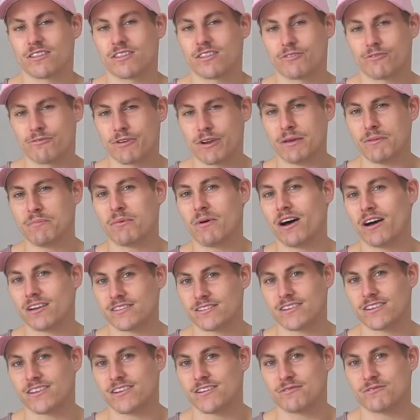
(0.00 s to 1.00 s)
three
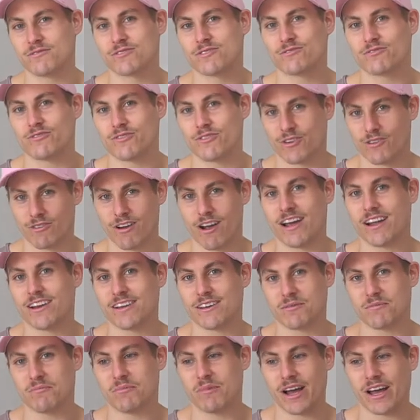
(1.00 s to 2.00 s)
positives for riding
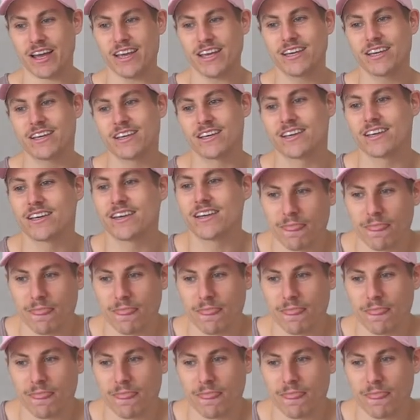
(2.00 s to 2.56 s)
a bike.